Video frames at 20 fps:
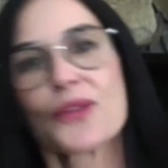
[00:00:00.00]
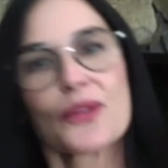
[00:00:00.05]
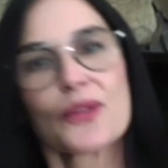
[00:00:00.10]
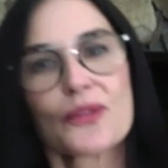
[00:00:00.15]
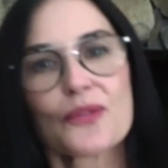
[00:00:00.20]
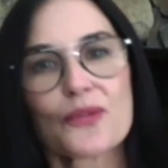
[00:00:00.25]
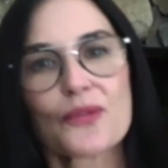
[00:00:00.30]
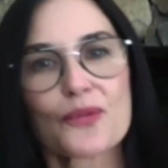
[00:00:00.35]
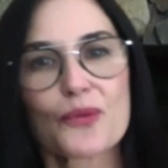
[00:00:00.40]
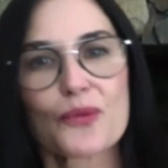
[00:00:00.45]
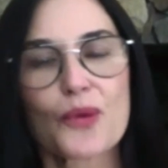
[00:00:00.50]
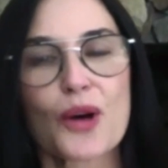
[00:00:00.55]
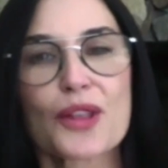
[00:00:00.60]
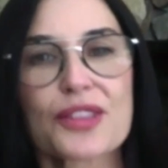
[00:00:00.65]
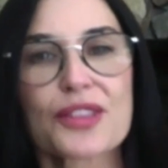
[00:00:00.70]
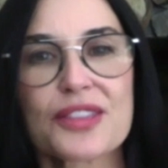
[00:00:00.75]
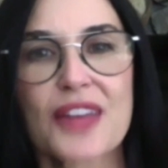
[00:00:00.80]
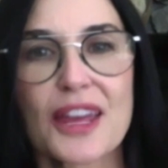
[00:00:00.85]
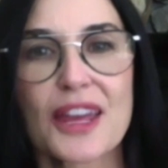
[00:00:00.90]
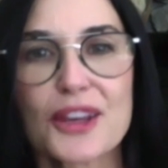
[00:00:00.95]
Well,
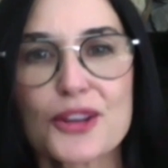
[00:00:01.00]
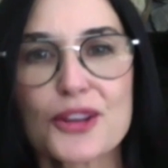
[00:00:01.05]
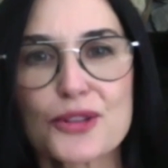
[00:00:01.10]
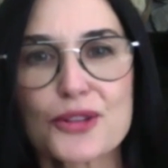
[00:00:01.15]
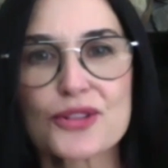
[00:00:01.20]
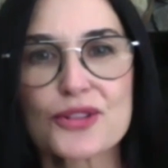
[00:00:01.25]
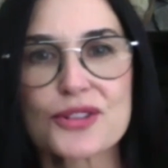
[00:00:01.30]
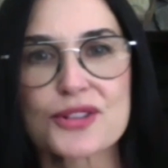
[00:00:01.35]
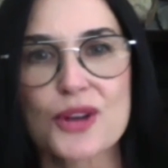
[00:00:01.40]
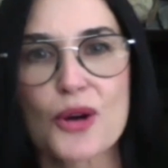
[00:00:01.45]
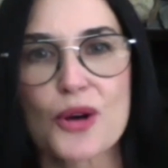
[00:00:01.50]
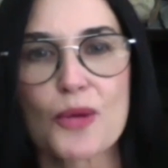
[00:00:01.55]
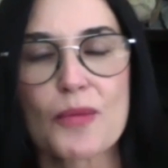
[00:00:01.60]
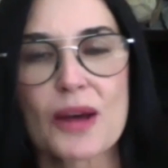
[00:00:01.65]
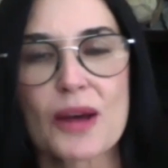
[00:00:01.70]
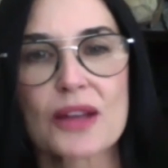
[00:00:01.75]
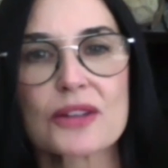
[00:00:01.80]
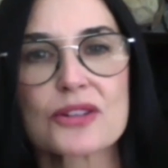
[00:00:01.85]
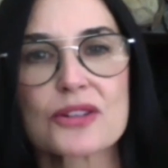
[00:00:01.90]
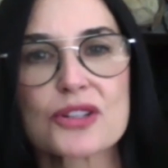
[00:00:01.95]
thank you so
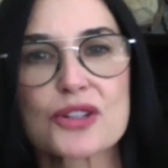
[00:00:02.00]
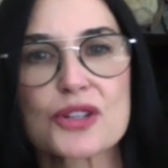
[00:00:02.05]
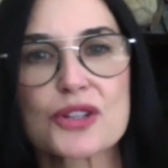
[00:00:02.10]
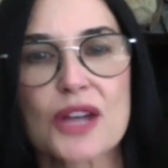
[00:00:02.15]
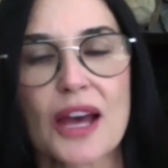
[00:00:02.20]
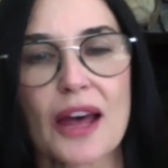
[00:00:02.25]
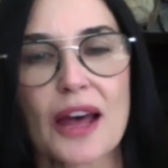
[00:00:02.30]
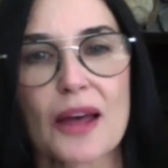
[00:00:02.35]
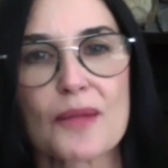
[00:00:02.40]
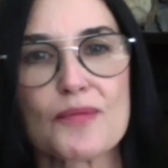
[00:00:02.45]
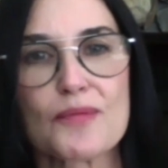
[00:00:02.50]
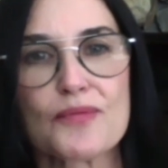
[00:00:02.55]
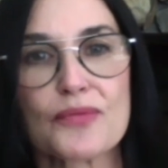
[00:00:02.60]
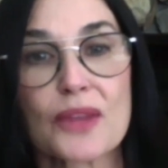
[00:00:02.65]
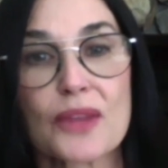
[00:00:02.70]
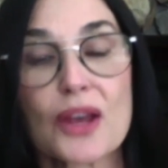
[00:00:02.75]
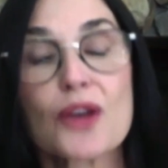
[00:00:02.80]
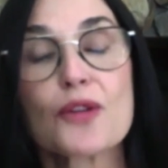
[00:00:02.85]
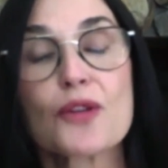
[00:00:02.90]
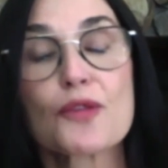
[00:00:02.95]
much
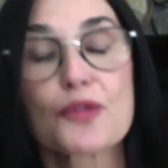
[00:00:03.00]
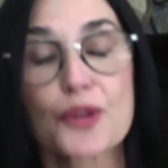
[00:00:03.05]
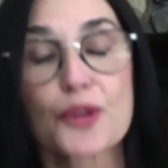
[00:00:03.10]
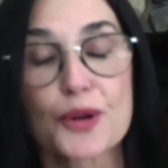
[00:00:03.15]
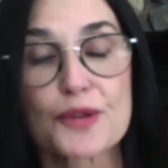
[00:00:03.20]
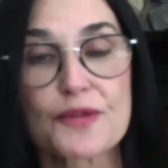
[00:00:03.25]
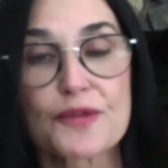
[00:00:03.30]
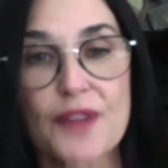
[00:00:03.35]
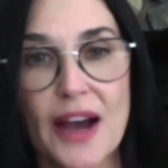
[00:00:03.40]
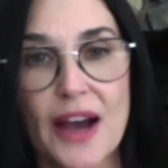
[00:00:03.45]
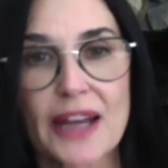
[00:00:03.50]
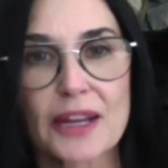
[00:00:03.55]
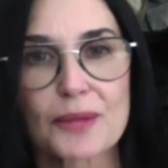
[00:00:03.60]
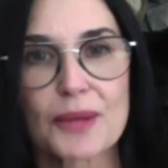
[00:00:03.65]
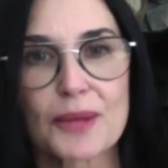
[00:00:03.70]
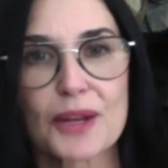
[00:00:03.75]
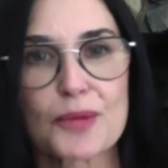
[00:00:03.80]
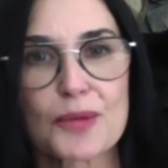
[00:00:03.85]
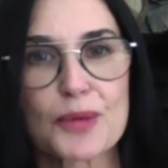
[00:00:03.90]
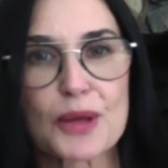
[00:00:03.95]
for inviting me
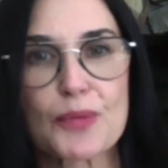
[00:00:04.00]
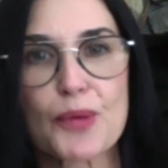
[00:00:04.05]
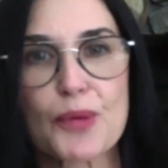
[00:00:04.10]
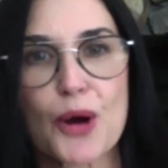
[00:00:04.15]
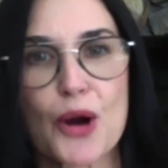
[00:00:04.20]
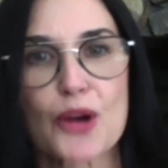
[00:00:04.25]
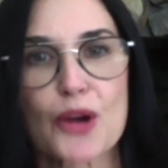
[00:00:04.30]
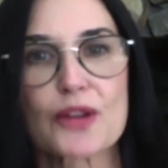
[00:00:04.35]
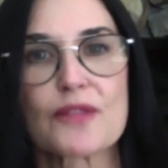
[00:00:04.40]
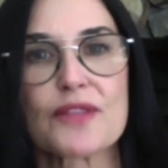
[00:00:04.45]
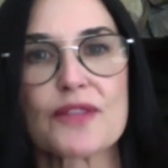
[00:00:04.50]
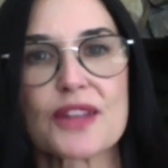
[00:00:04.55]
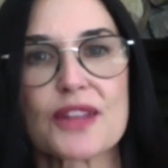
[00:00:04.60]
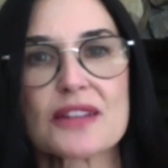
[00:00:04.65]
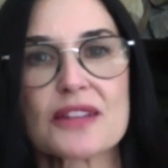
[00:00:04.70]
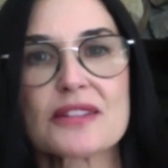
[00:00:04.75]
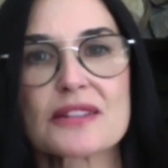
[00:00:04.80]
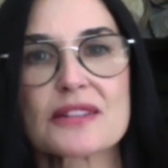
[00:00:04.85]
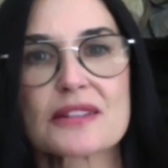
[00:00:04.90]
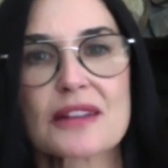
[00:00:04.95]
to be part of
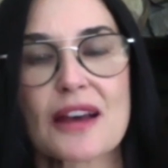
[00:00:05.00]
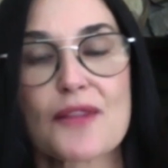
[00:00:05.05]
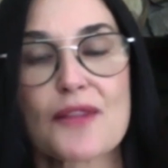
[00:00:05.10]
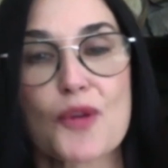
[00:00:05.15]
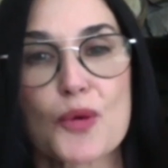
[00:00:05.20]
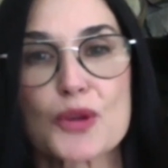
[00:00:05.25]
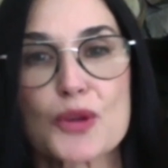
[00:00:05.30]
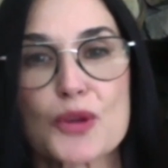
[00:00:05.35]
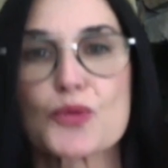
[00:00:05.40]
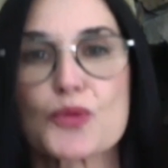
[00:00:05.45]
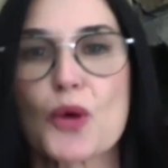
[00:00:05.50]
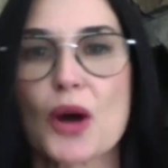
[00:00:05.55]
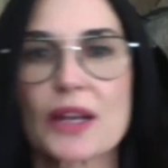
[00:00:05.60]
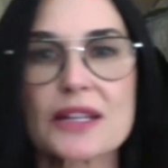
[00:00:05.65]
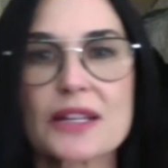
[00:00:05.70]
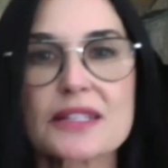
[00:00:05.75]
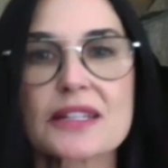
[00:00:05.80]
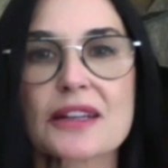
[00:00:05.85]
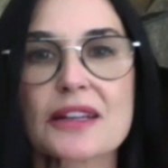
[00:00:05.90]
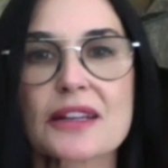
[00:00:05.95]
this. I've always wanted
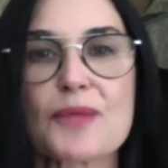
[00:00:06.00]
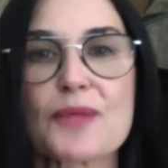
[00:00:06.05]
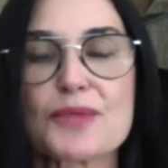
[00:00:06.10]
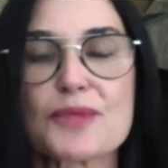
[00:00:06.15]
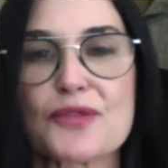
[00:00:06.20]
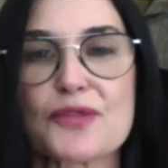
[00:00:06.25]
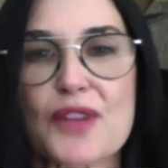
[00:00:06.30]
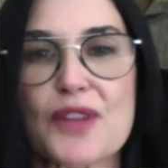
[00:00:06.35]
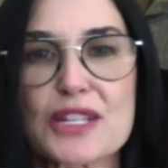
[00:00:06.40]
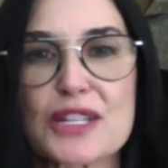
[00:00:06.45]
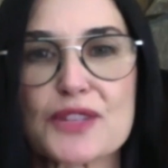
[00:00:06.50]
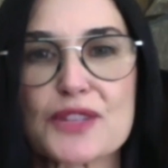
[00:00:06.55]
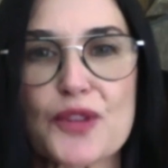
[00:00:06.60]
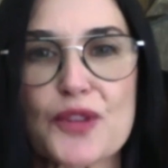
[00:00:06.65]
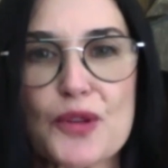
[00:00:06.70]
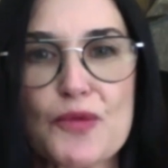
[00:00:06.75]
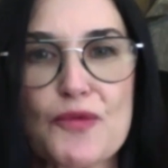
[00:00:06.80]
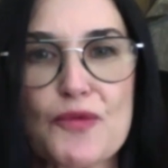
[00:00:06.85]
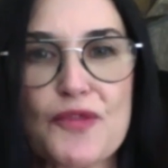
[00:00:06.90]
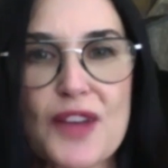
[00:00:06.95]
to come to the Venice
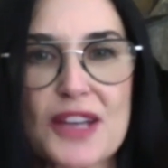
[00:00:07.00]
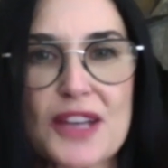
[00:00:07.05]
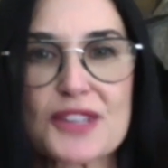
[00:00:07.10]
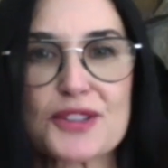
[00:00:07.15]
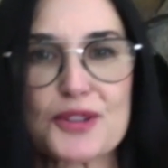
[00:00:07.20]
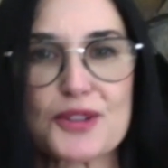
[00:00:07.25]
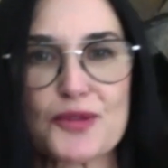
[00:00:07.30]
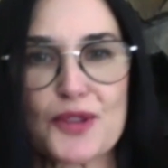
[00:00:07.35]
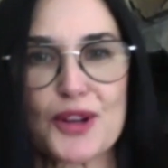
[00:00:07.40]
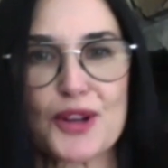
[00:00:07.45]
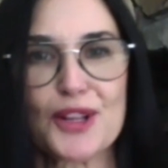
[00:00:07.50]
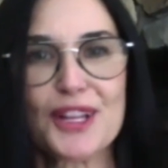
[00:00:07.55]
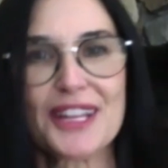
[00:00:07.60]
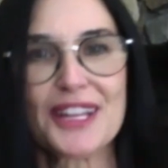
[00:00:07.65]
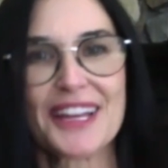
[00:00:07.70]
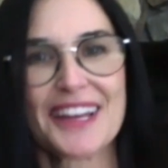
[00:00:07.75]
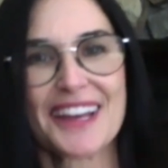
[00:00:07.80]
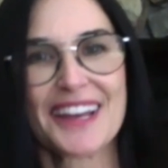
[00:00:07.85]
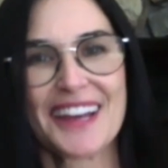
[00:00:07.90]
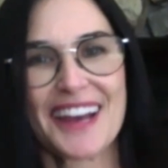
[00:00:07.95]
Film Festival.
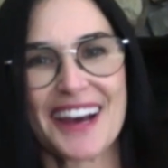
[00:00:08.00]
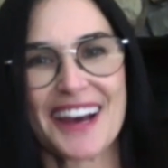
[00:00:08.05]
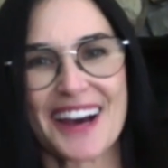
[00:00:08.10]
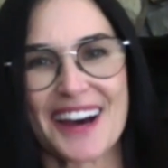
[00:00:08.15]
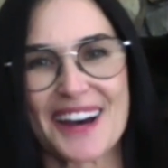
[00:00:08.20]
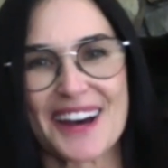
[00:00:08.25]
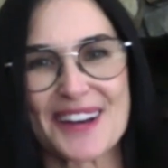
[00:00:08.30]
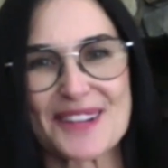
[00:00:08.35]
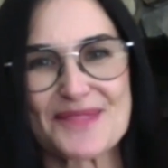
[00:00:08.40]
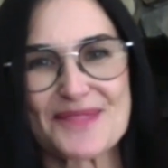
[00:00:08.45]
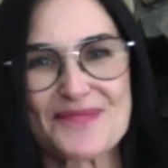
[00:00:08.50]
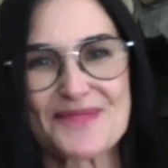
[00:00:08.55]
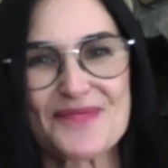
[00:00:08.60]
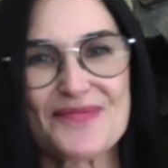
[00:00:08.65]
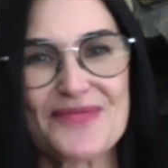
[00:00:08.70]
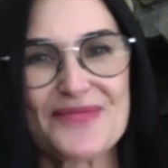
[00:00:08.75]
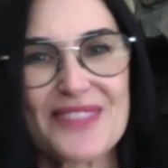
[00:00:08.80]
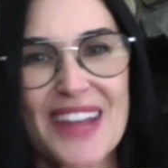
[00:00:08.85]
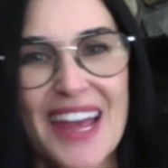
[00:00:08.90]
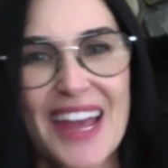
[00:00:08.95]

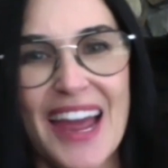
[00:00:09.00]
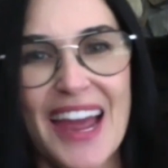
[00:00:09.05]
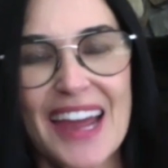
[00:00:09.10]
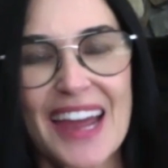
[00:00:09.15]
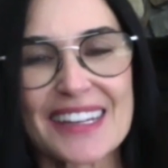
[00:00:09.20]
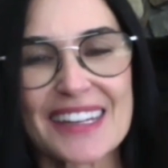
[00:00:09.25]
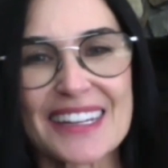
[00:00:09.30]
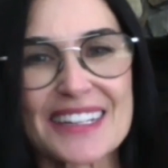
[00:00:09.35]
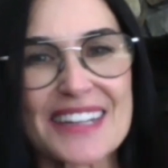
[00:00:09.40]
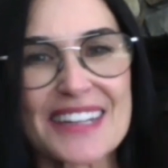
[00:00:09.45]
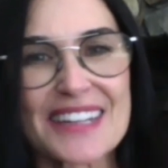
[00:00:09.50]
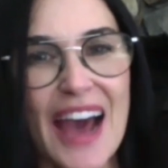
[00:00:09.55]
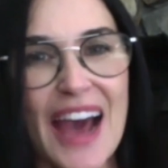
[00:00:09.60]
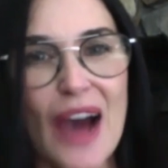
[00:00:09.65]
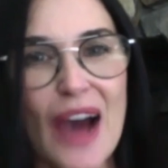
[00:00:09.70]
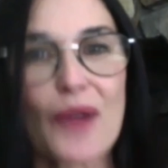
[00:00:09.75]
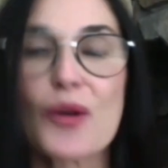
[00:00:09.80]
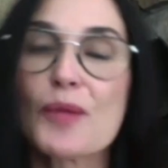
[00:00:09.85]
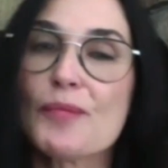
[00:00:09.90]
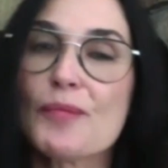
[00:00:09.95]
And
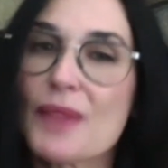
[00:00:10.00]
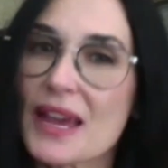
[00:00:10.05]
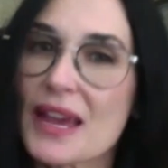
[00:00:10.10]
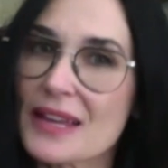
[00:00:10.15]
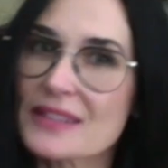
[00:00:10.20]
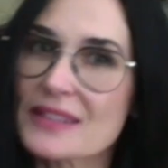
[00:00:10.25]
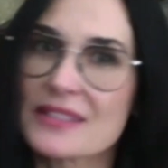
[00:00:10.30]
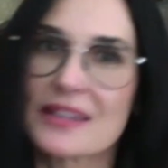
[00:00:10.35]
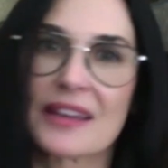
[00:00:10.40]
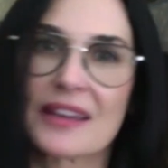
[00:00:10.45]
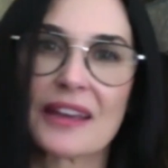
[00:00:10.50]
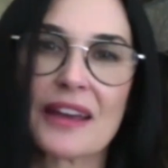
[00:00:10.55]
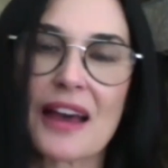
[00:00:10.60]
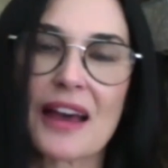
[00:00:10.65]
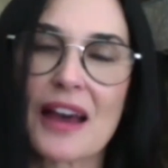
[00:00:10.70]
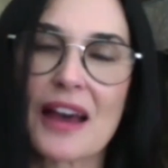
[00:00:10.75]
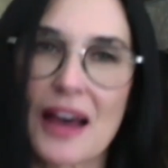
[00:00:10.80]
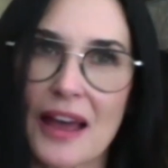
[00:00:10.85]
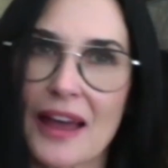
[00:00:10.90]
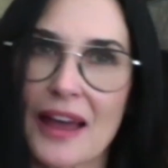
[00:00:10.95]
how amazing.
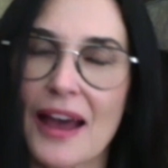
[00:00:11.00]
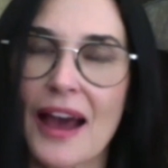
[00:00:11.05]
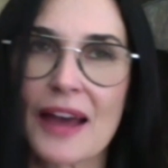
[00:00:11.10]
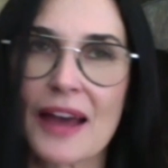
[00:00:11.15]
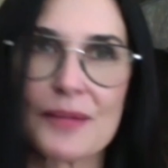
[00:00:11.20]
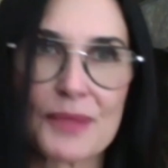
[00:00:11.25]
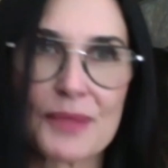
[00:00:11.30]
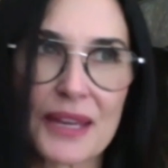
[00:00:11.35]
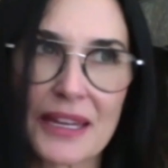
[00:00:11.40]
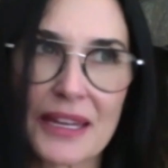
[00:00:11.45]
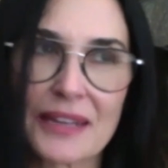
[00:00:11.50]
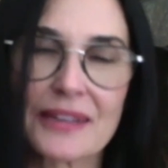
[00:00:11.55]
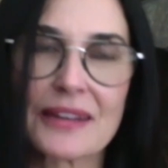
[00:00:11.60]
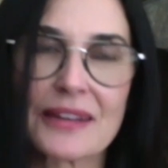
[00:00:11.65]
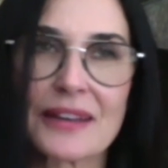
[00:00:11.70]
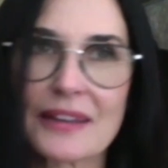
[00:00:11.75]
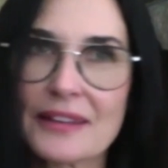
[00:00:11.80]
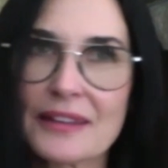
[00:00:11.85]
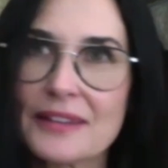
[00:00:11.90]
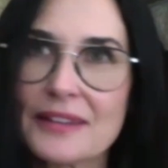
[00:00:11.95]
I mean,
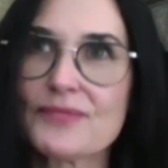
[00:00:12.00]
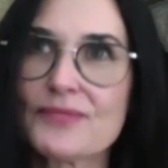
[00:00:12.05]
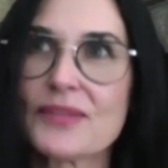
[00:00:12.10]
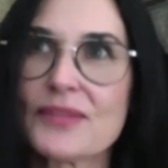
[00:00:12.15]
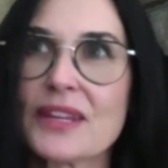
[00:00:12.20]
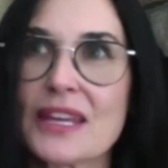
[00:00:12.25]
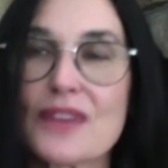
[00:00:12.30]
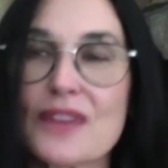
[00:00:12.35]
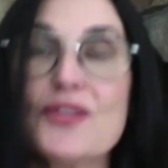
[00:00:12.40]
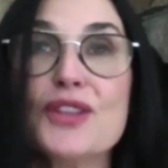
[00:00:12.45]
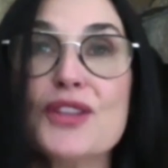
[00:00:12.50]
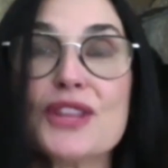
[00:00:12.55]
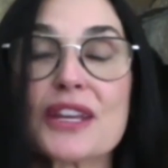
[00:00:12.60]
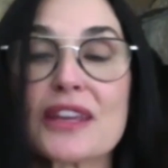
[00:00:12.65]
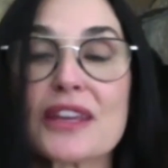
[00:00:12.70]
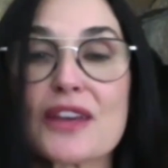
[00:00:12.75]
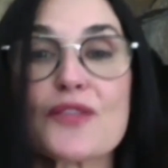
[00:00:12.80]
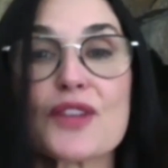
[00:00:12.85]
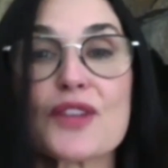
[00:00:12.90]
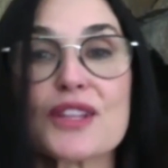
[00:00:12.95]
given the
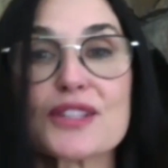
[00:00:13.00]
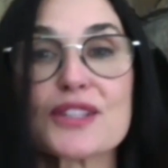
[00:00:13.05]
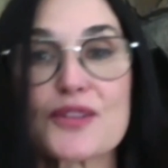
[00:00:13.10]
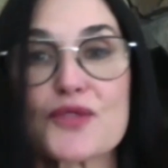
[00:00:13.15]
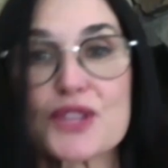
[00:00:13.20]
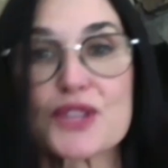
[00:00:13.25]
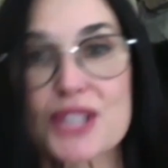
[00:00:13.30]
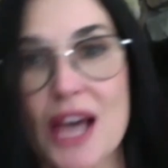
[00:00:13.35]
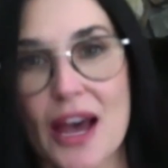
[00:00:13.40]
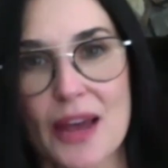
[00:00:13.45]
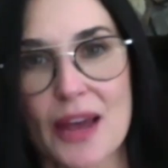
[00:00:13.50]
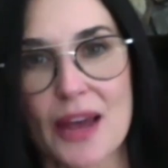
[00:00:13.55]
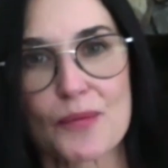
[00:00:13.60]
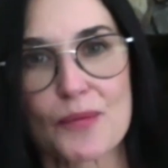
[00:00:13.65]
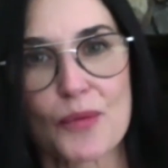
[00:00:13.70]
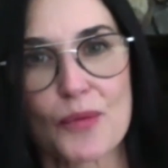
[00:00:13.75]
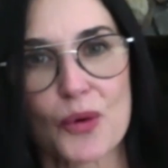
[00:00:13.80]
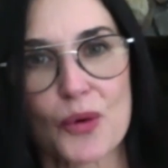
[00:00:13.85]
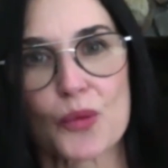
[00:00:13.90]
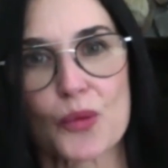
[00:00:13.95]
givens of the
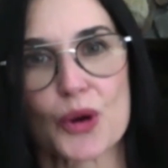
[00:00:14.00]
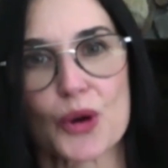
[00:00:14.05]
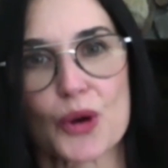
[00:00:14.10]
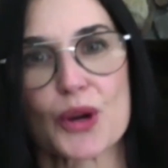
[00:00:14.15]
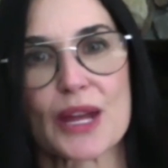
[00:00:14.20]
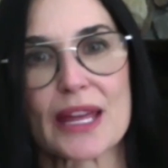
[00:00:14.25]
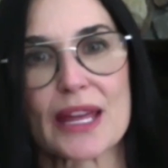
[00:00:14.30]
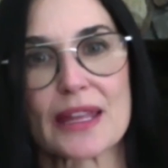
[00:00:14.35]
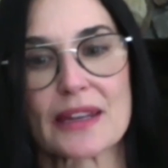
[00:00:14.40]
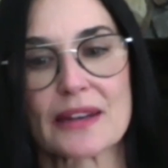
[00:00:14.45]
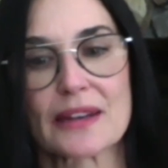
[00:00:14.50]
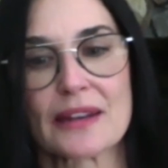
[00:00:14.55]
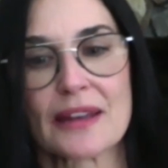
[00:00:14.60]
time we're in,